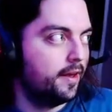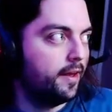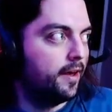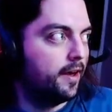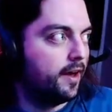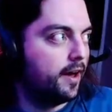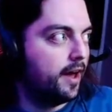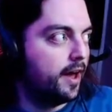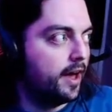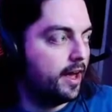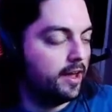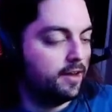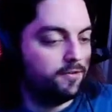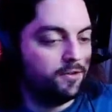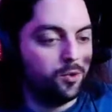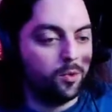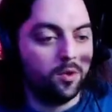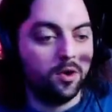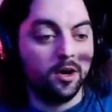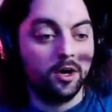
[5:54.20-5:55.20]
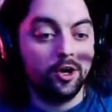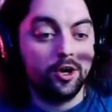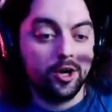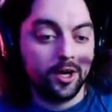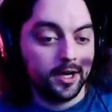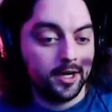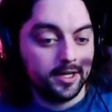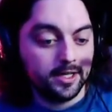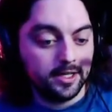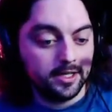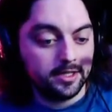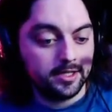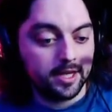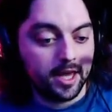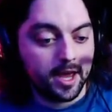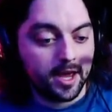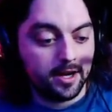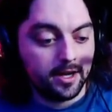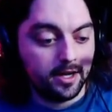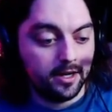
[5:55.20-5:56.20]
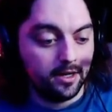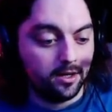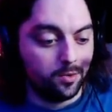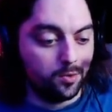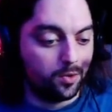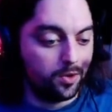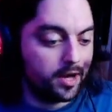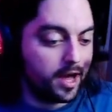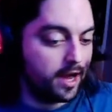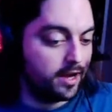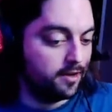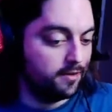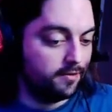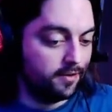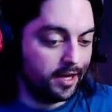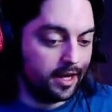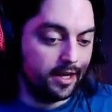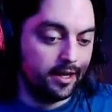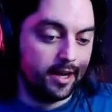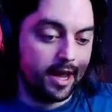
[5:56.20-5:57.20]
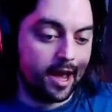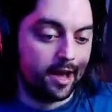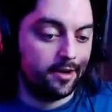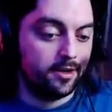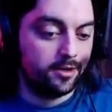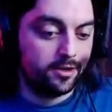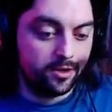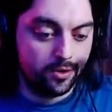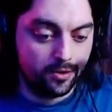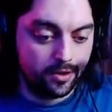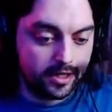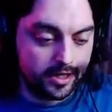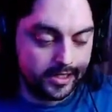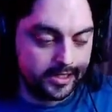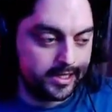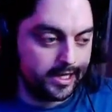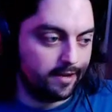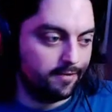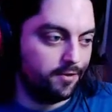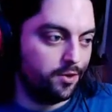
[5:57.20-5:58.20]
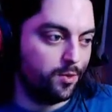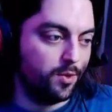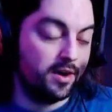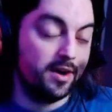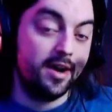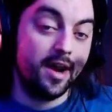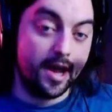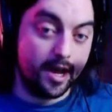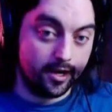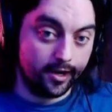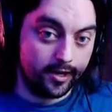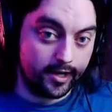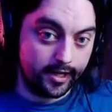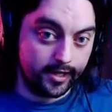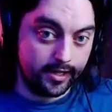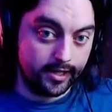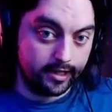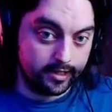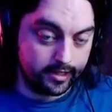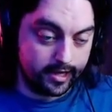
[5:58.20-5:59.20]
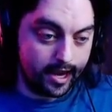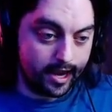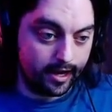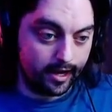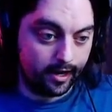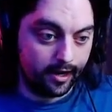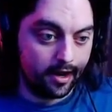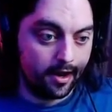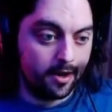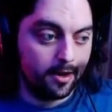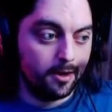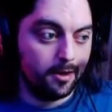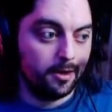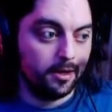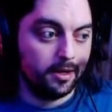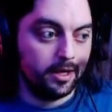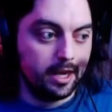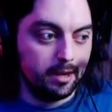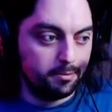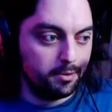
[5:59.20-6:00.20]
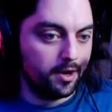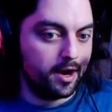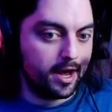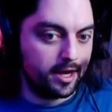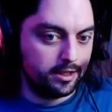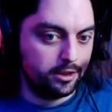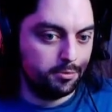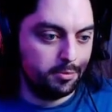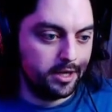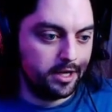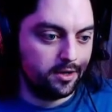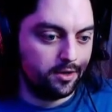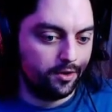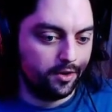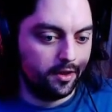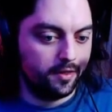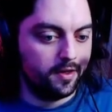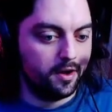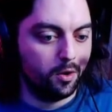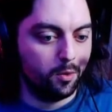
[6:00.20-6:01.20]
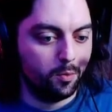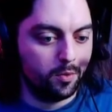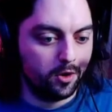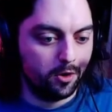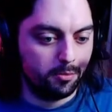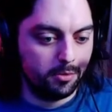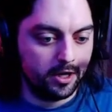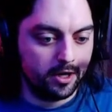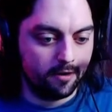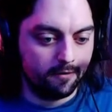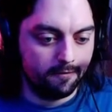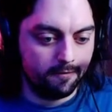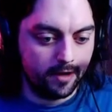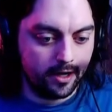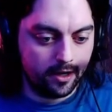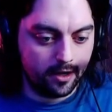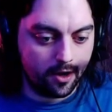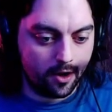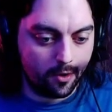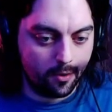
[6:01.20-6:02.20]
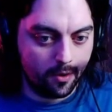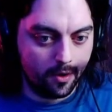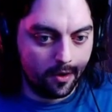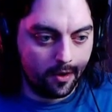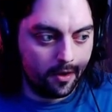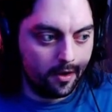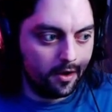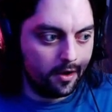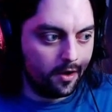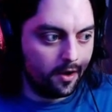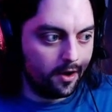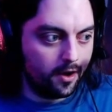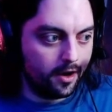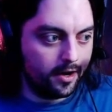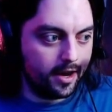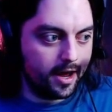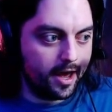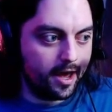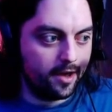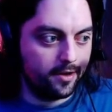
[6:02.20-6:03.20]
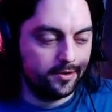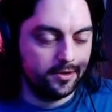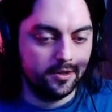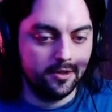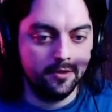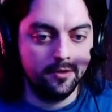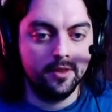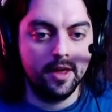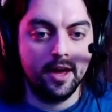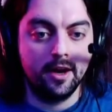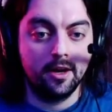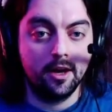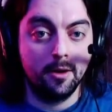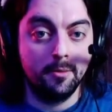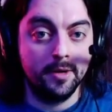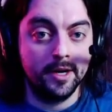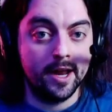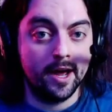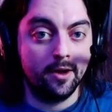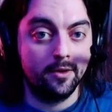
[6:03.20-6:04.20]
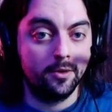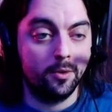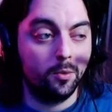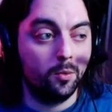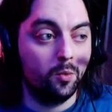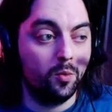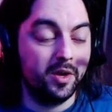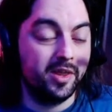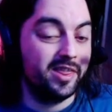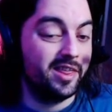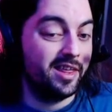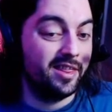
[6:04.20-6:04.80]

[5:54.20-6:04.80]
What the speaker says: If you are good at D-scanning, you will kind of get how to do this. If you are not good at D-scanning, keep your eyes peeled. There will be a video on how to do that coming out within